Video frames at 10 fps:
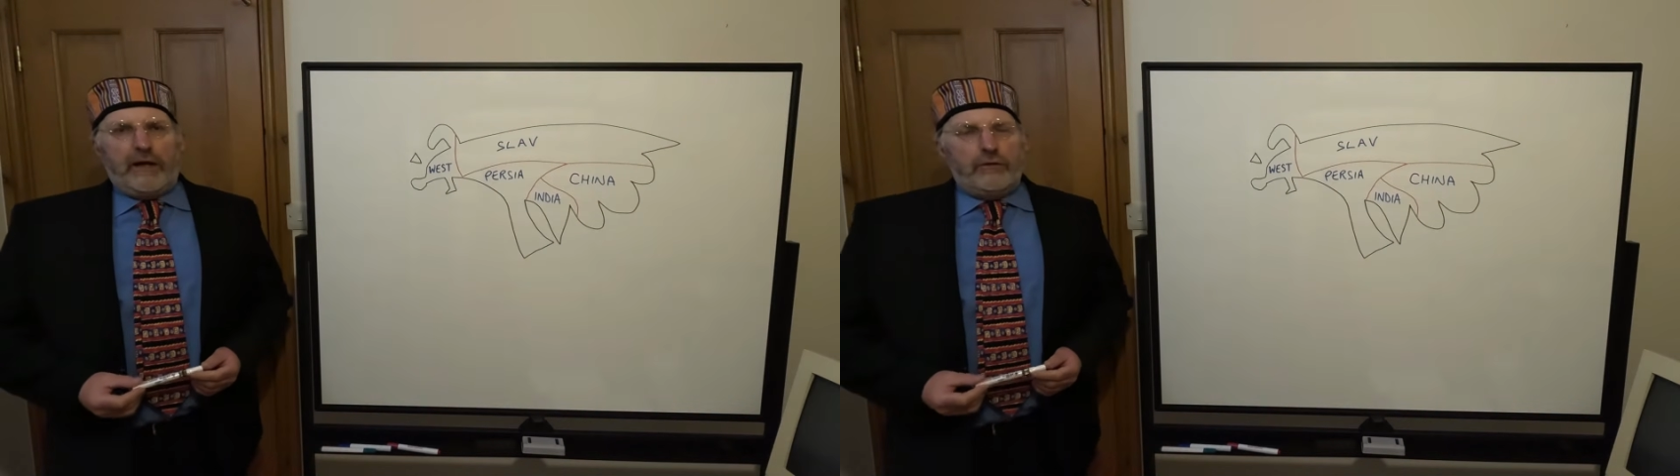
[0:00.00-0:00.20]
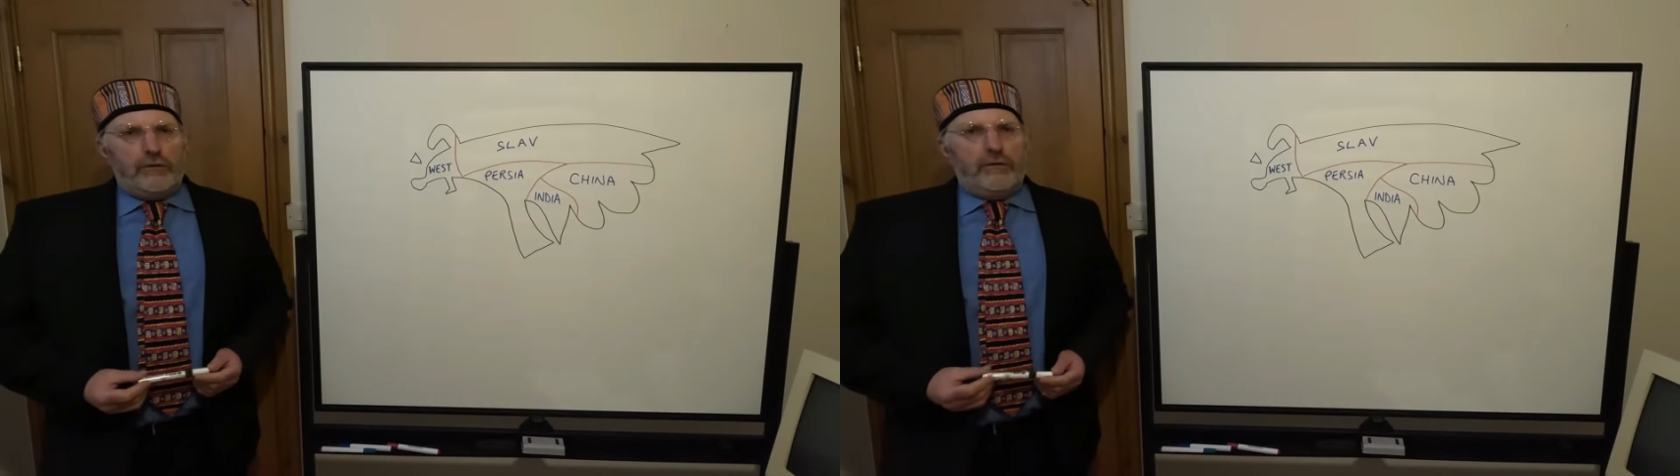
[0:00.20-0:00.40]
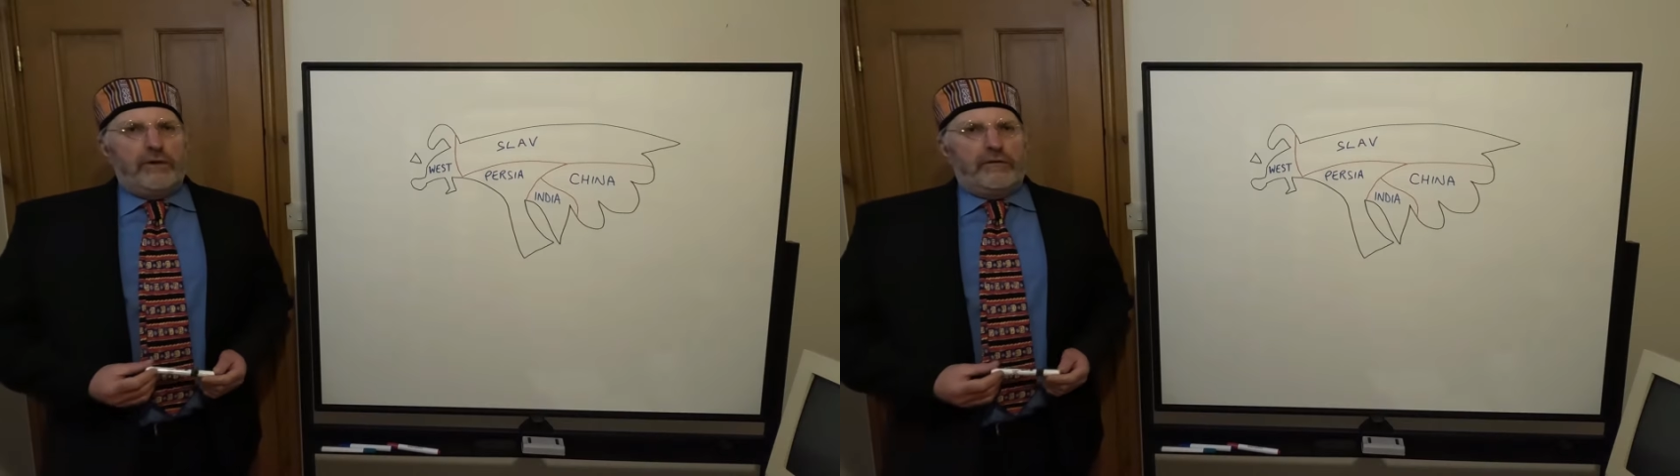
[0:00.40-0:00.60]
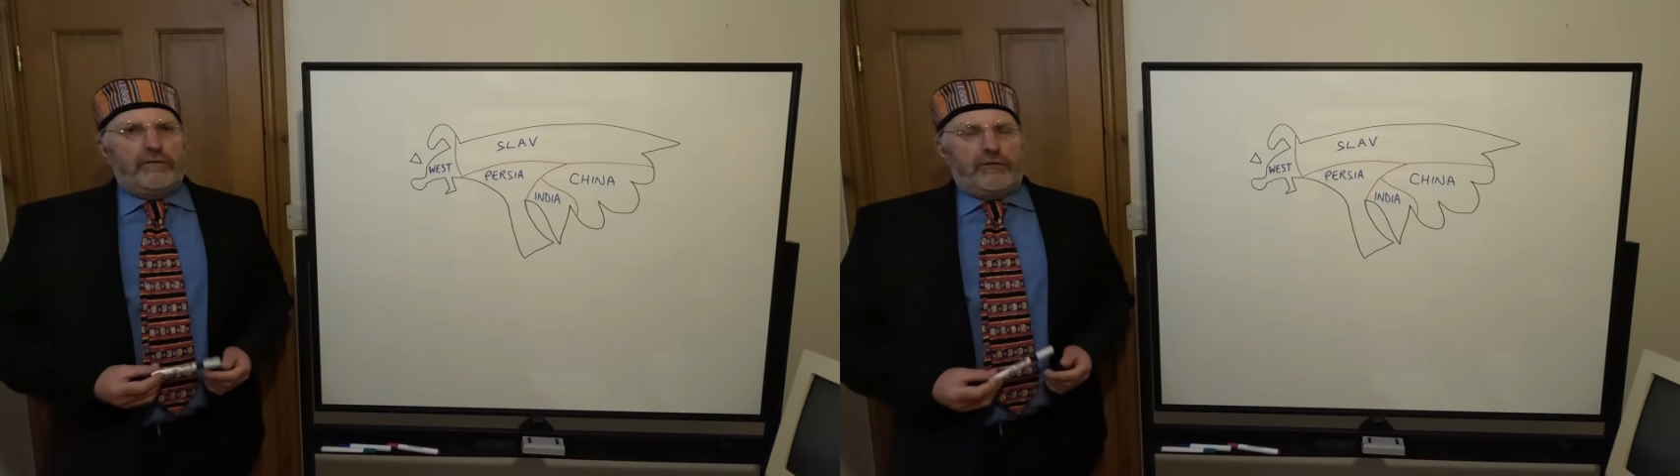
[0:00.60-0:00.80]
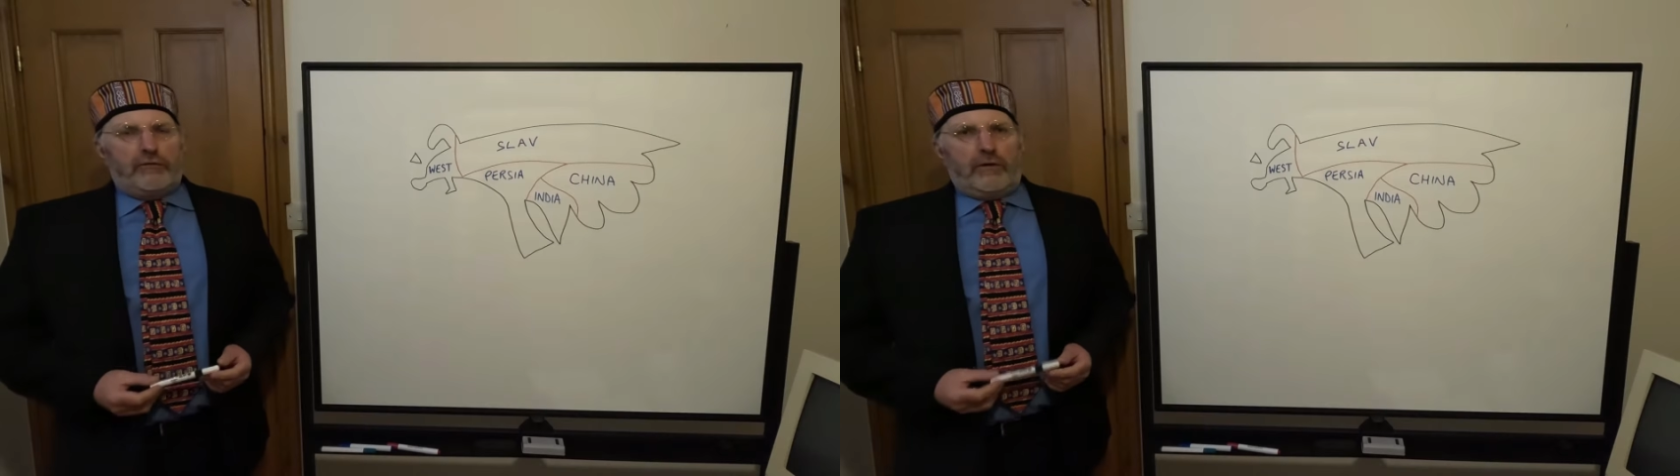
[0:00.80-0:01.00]
a unit
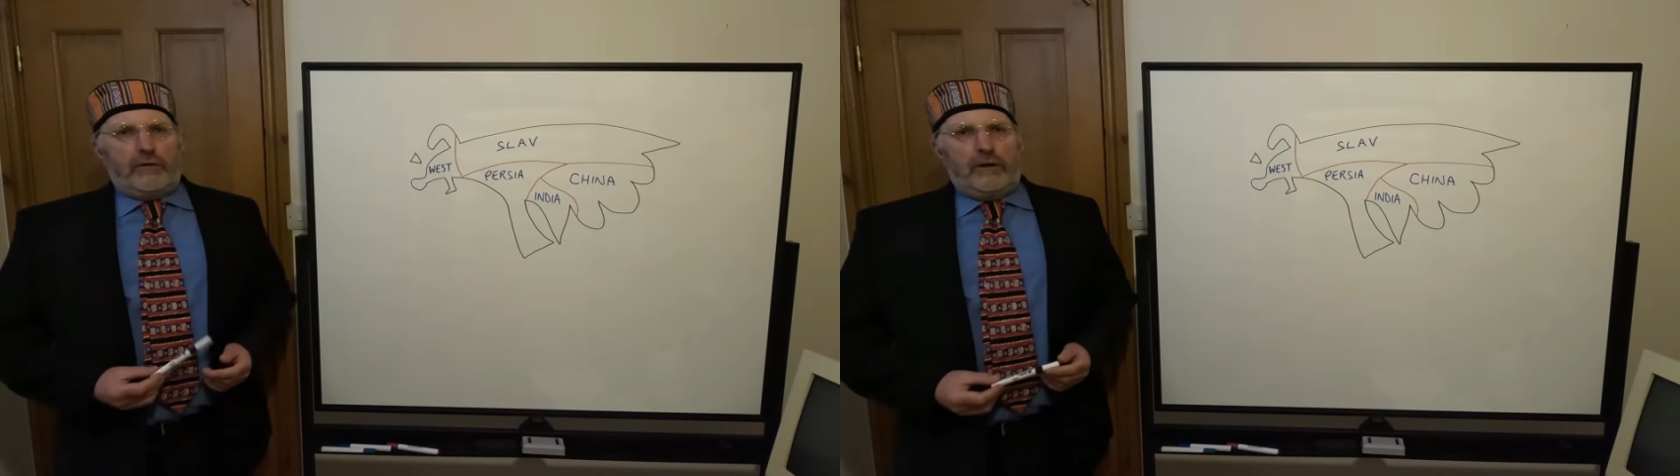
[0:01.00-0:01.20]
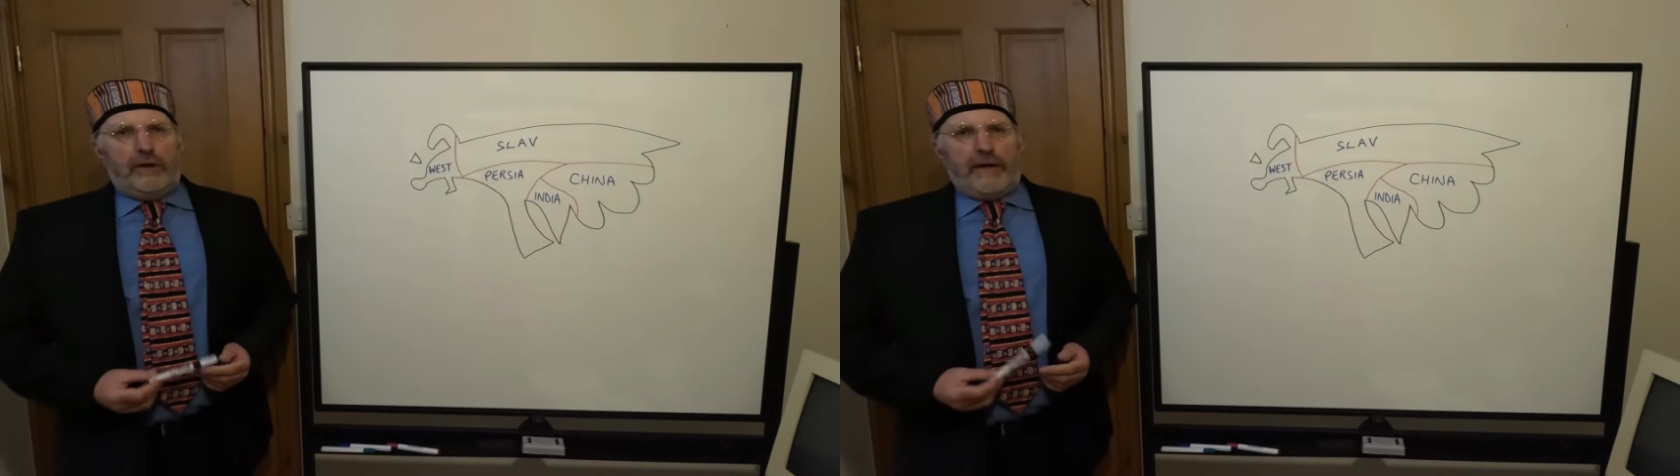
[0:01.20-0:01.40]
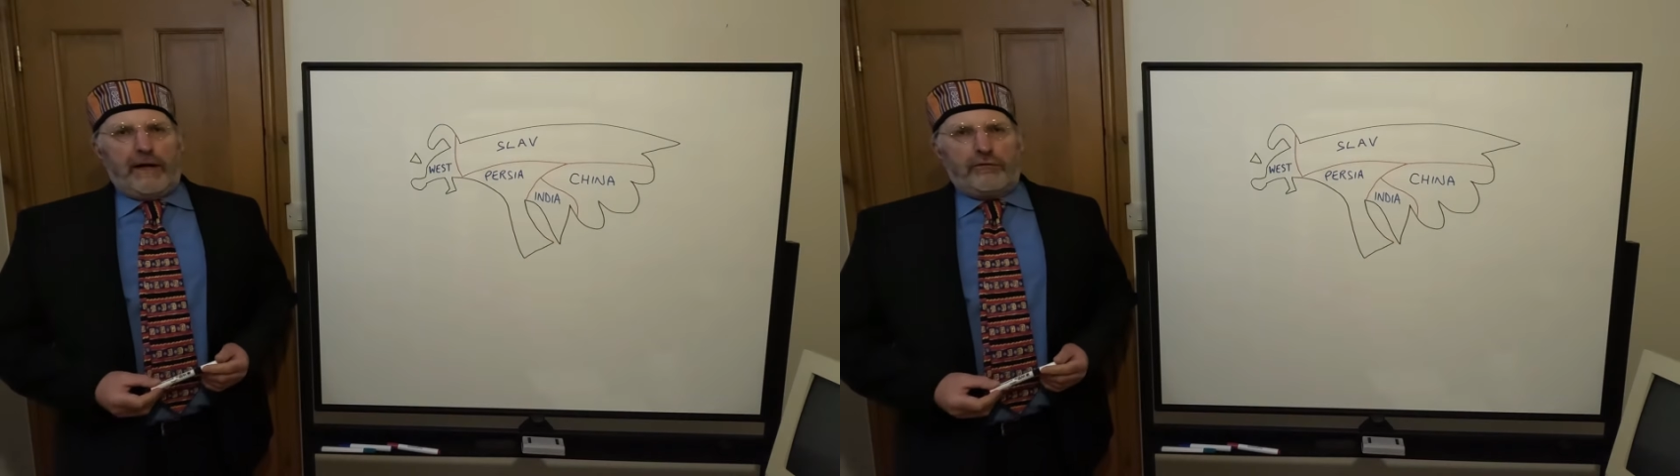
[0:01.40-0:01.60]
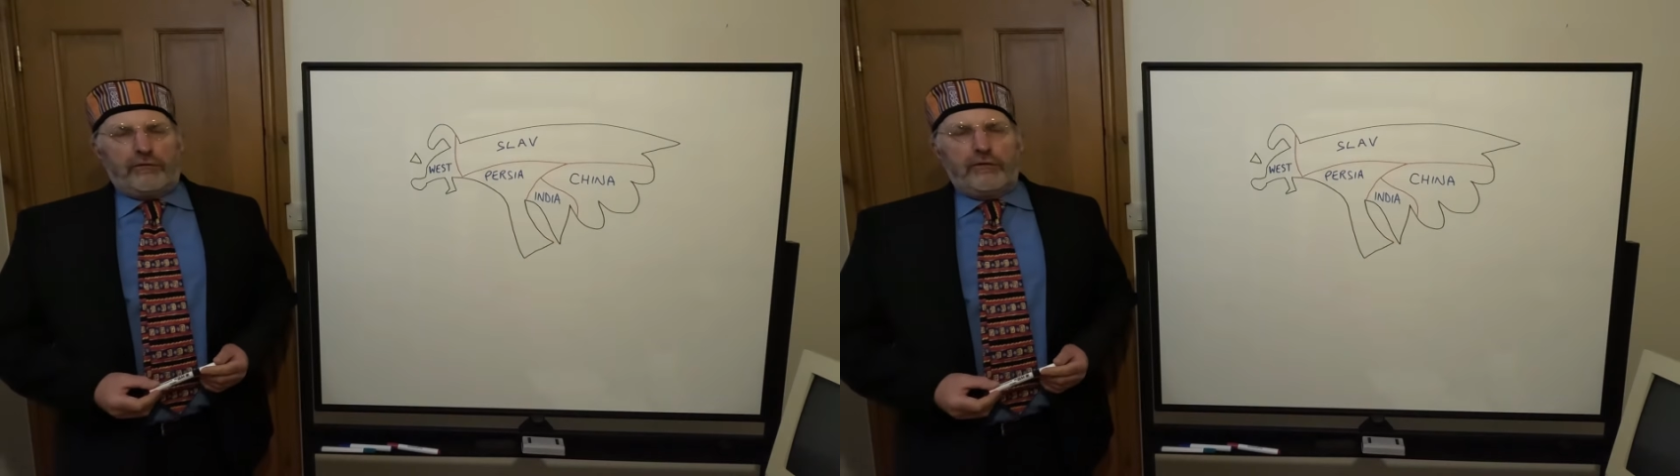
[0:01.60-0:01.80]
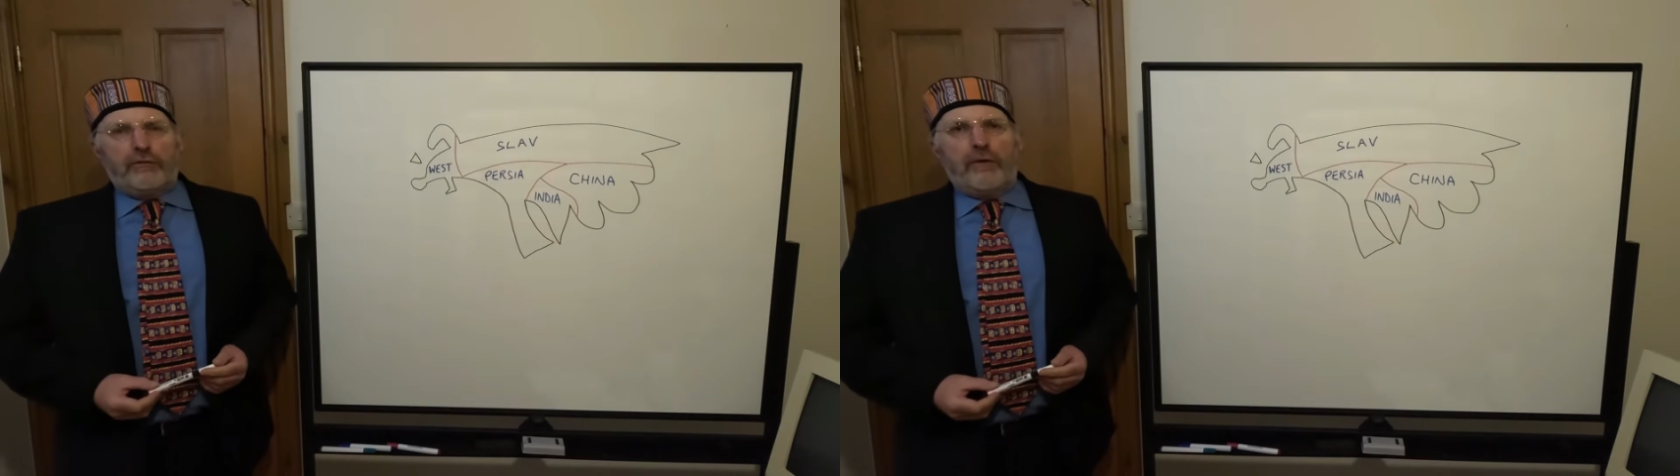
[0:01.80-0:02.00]
of historical
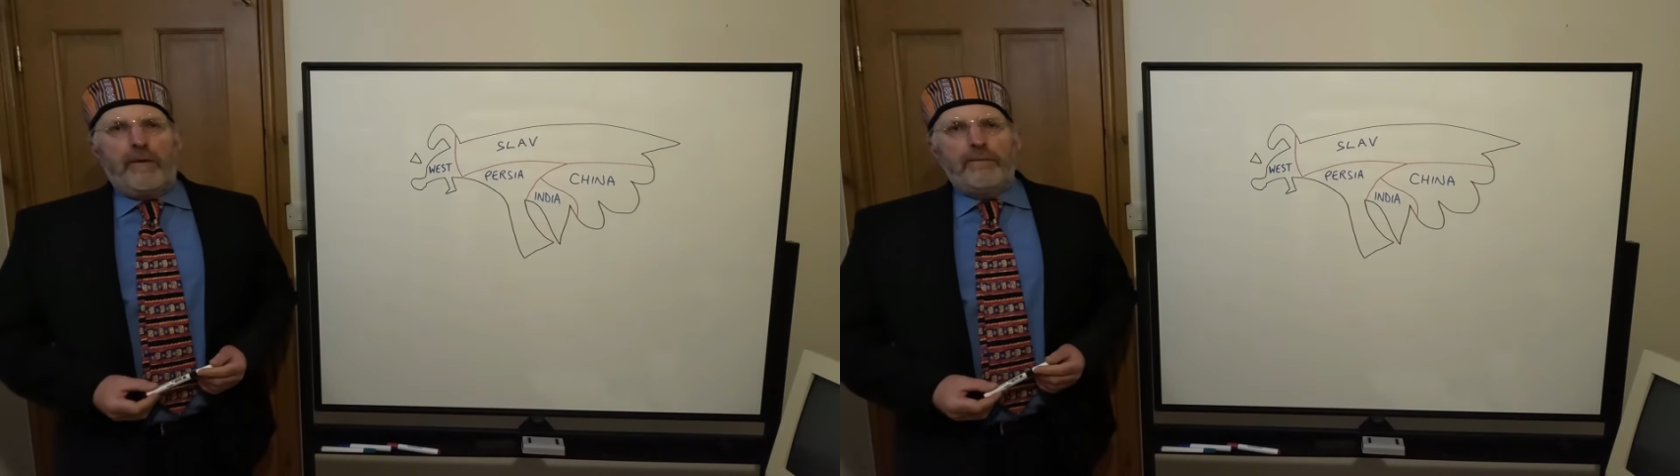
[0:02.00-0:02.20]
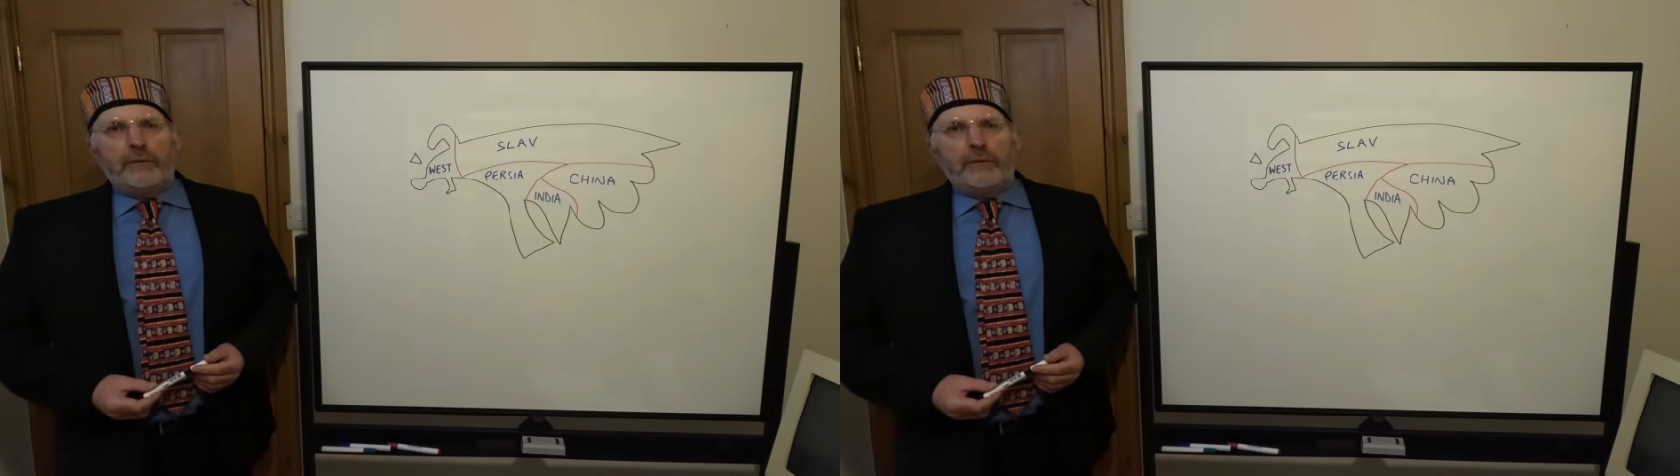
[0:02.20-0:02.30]
analysis,